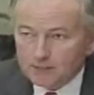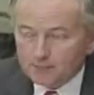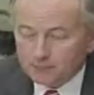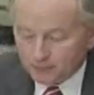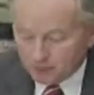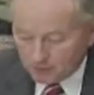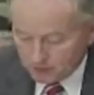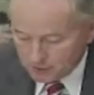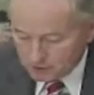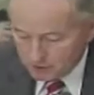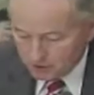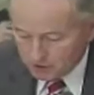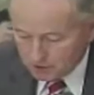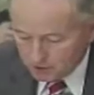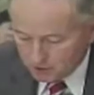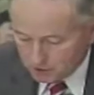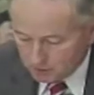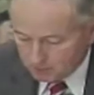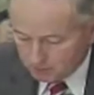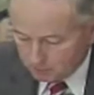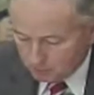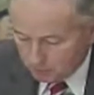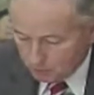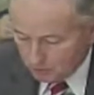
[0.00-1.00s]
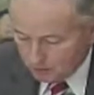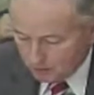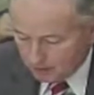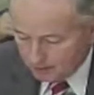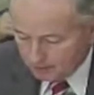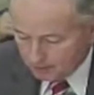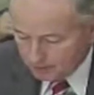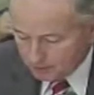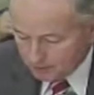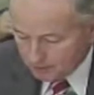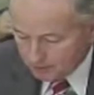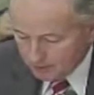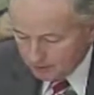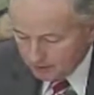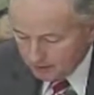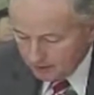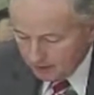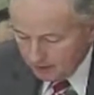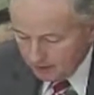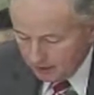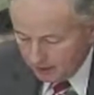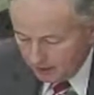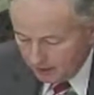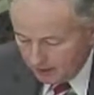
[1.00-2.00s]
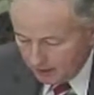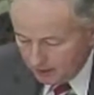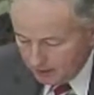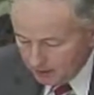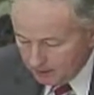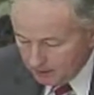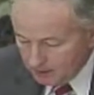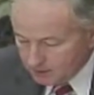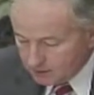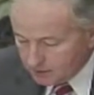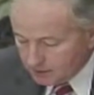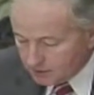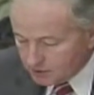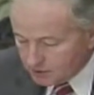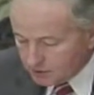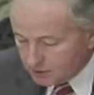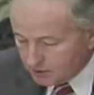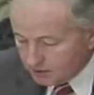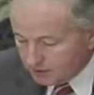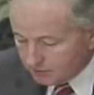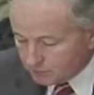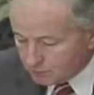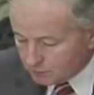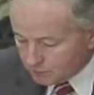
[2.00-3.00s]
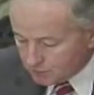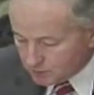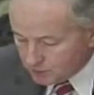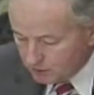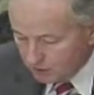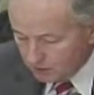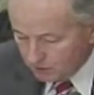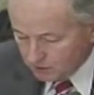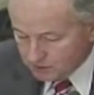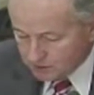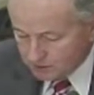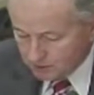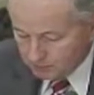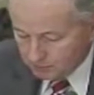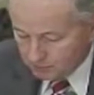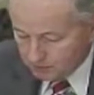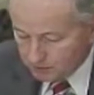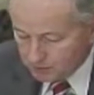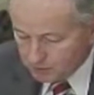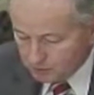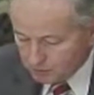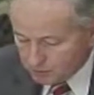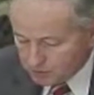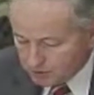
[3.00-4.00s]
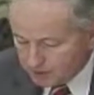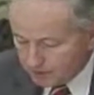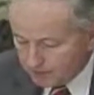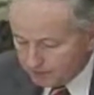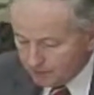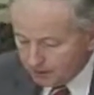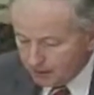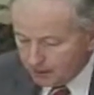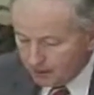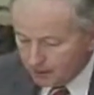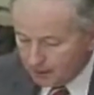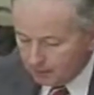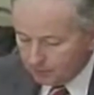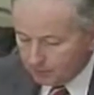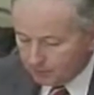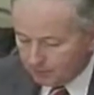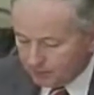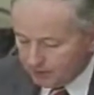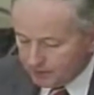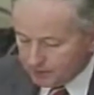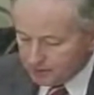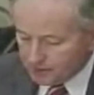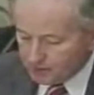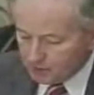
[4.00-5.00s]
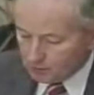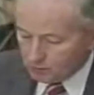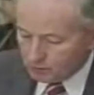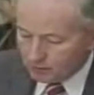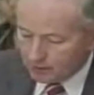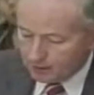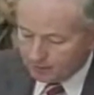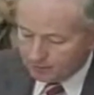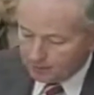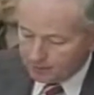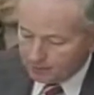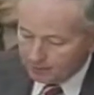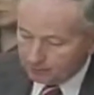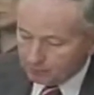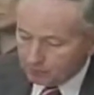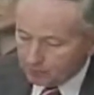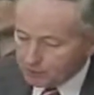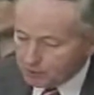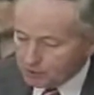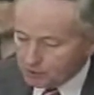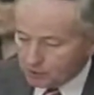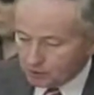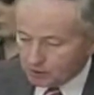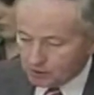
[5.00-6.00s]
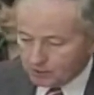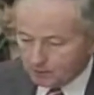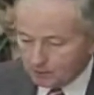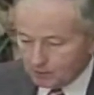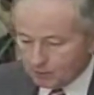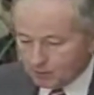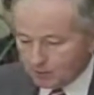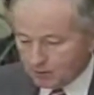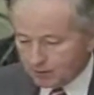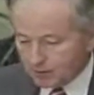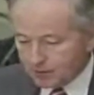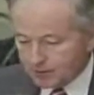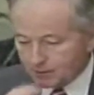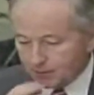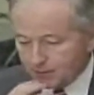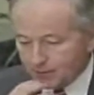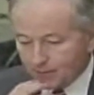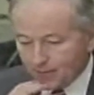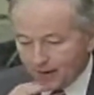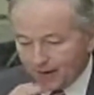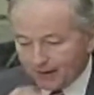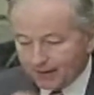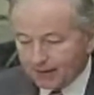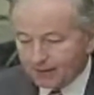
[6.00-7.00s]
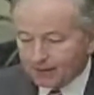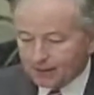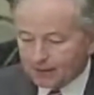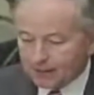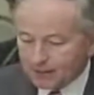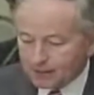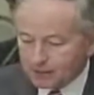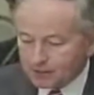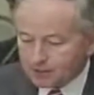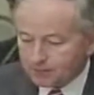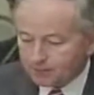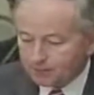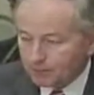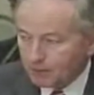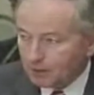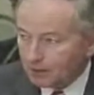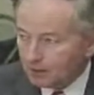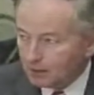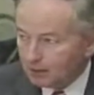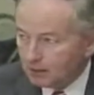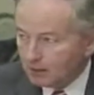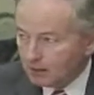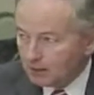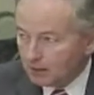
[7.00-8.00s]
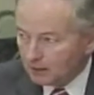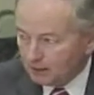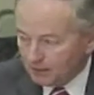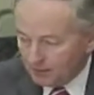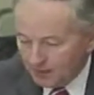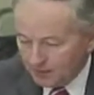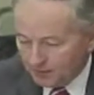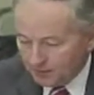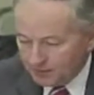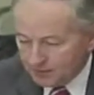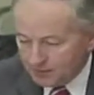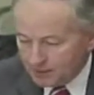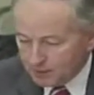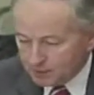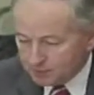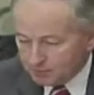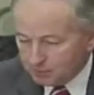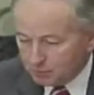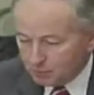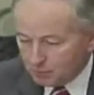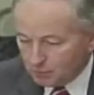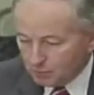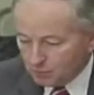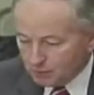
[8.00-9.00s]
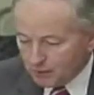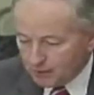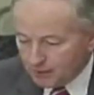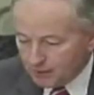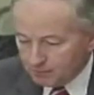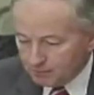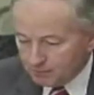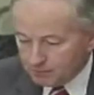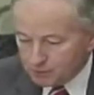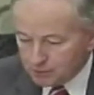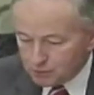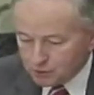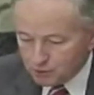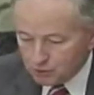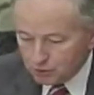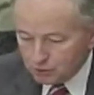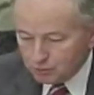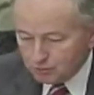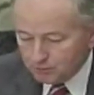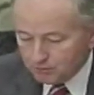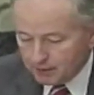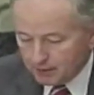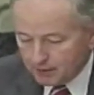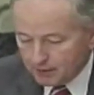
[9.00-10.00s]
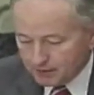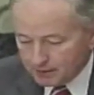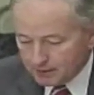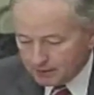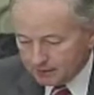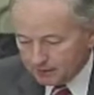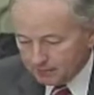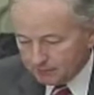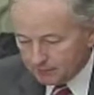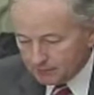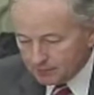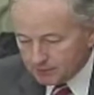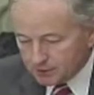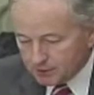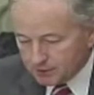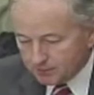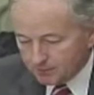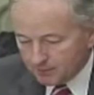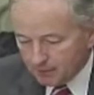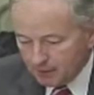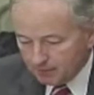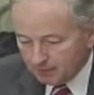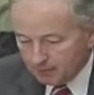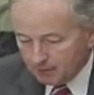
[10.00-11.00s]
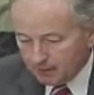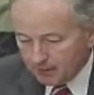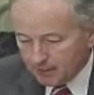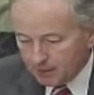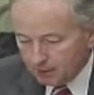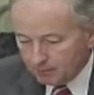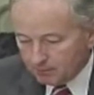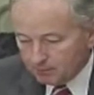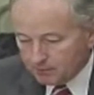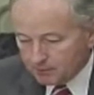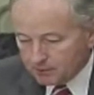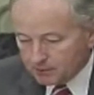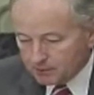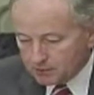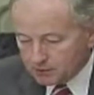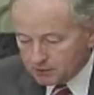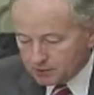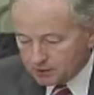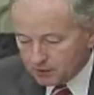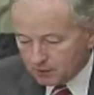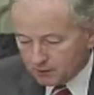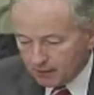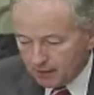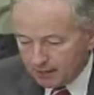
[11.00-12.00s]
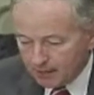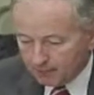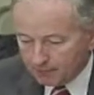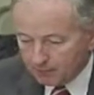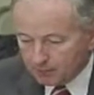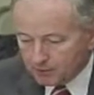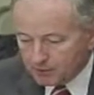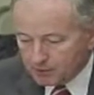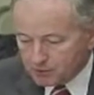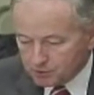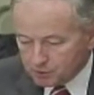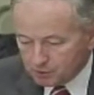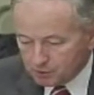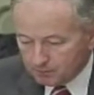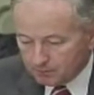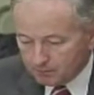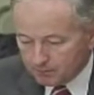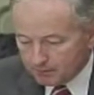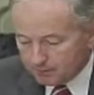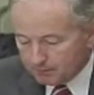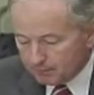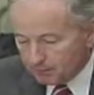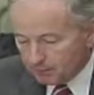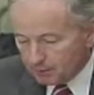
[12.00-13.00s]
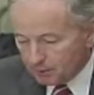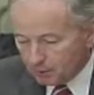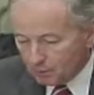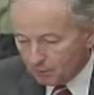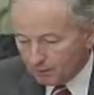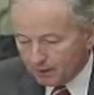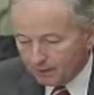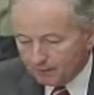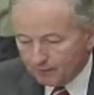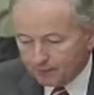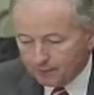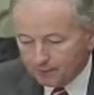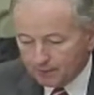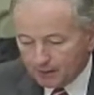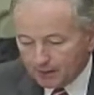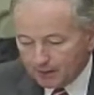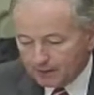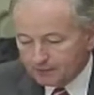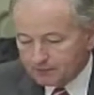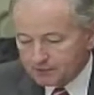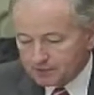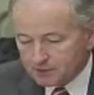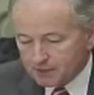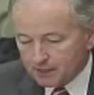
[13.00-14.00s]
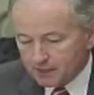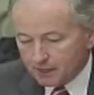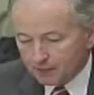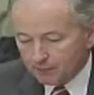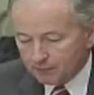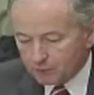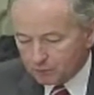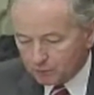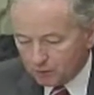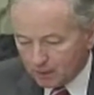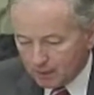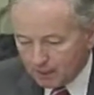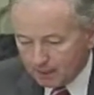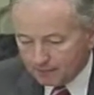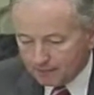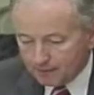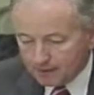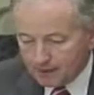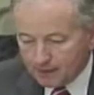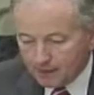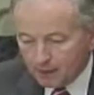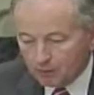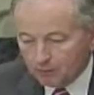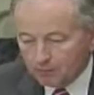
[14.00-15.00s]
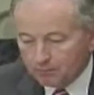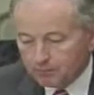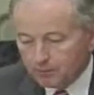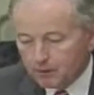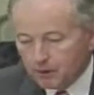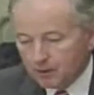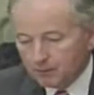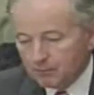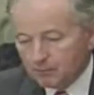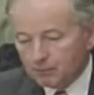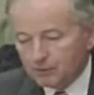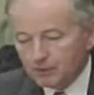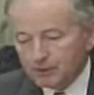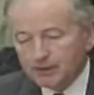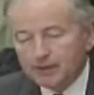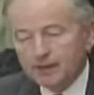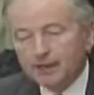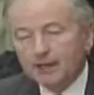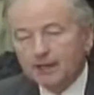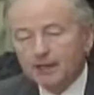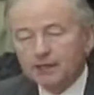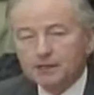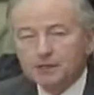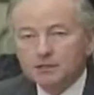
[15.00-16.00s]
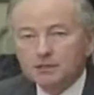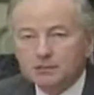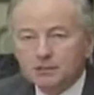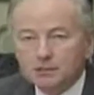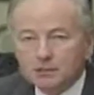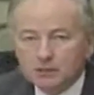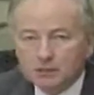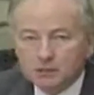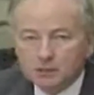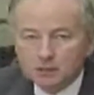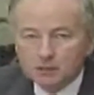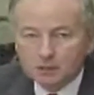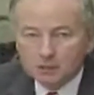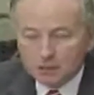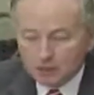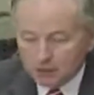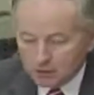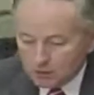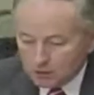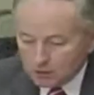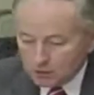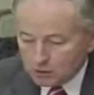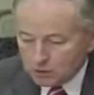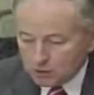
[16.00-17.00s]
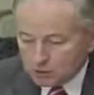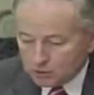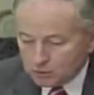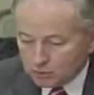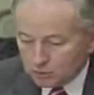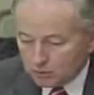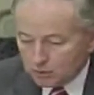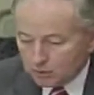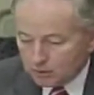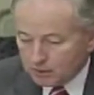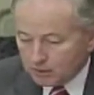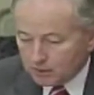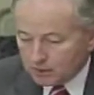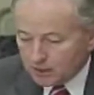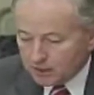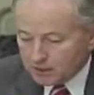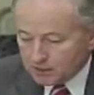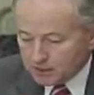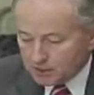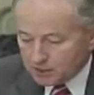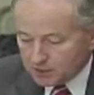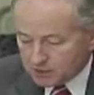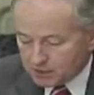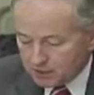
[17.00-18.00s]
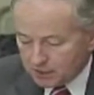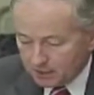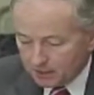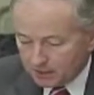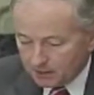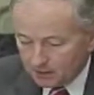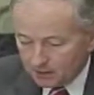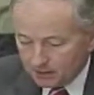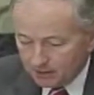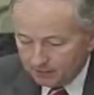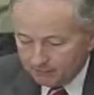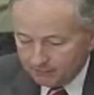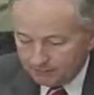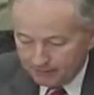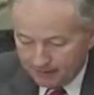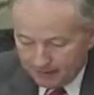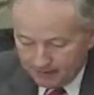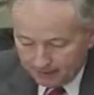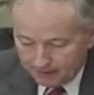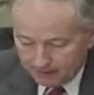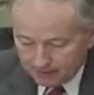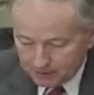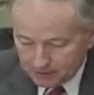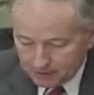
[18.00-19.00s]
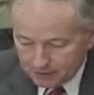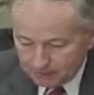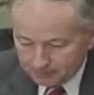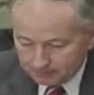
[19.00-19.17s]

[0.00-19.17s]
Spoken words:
justice programs and achieves results in reducing and preventing crime in Aboriginal communities. We recognize that these programs do make a difference by helping to steer Aboriginal people away from a lifestyle of crime and help put an end to the cycle of violence.